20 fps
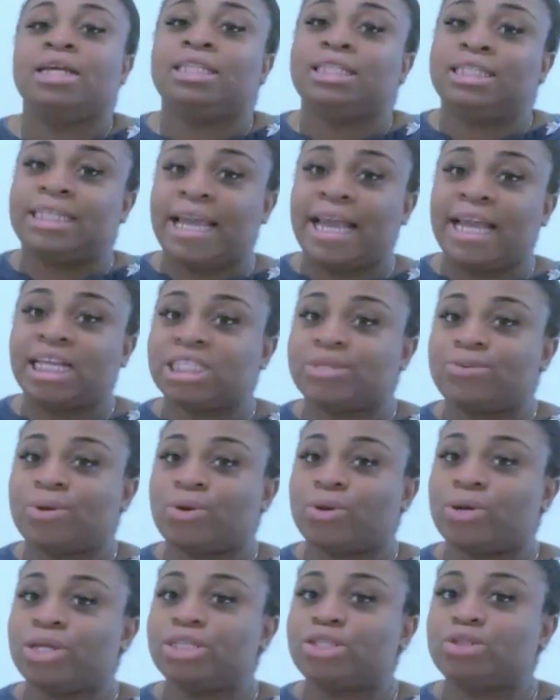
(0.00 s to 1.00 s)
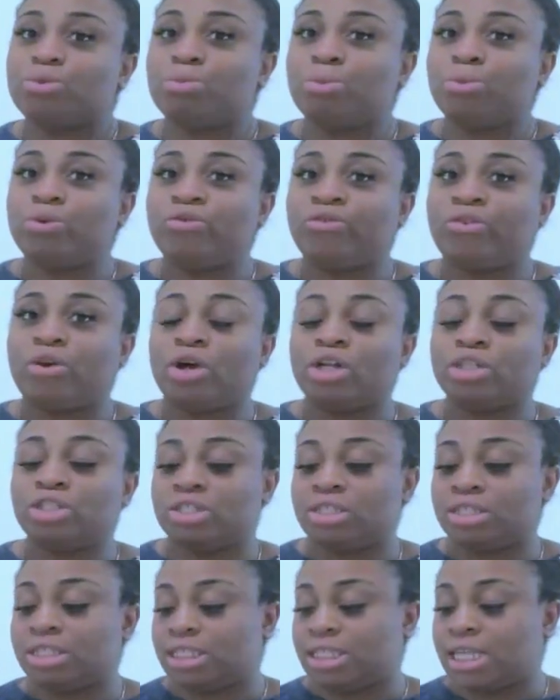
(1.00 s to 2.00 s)
Next, we're going to move on
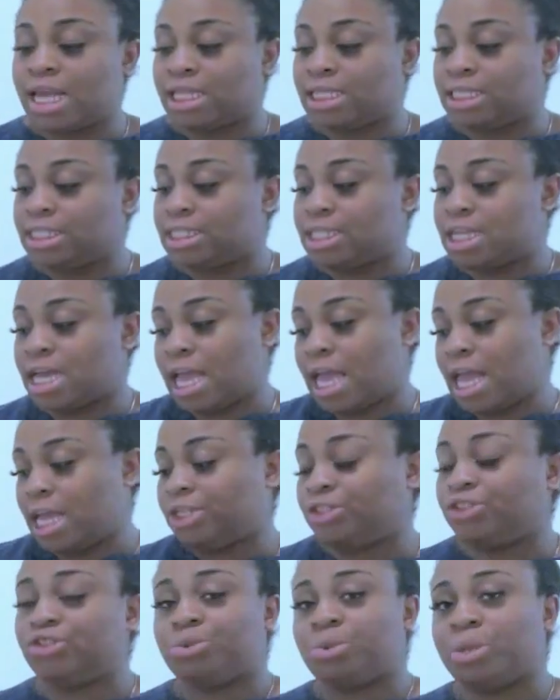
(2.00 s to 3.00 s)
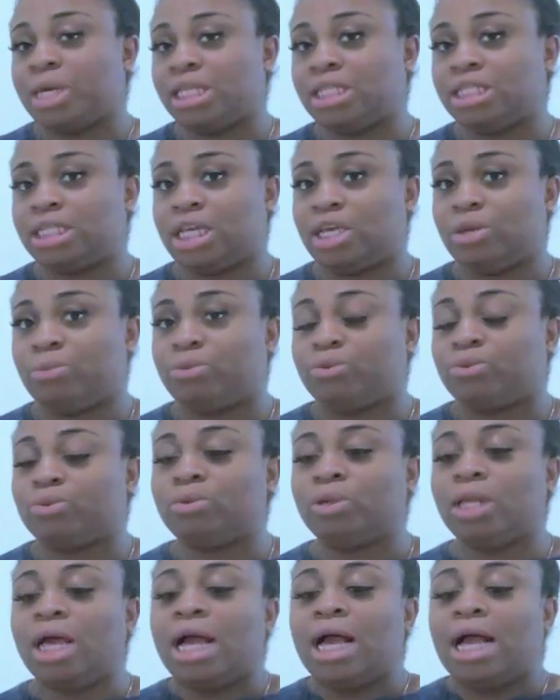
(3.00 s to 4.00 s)
to set the entryway
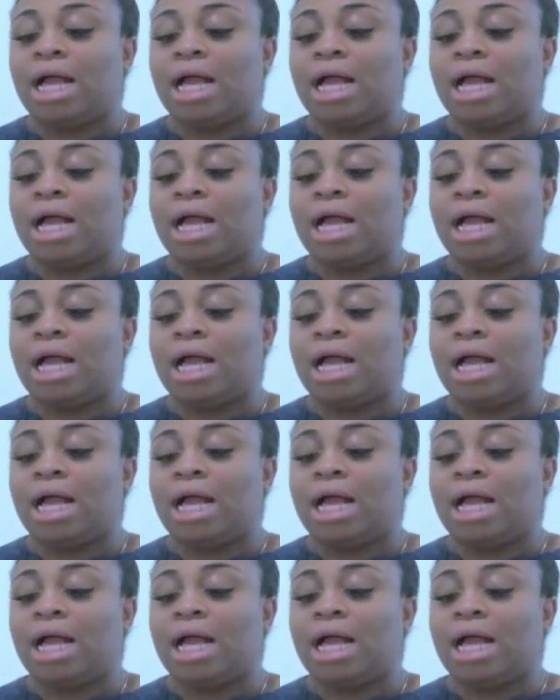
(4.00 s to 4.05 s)
table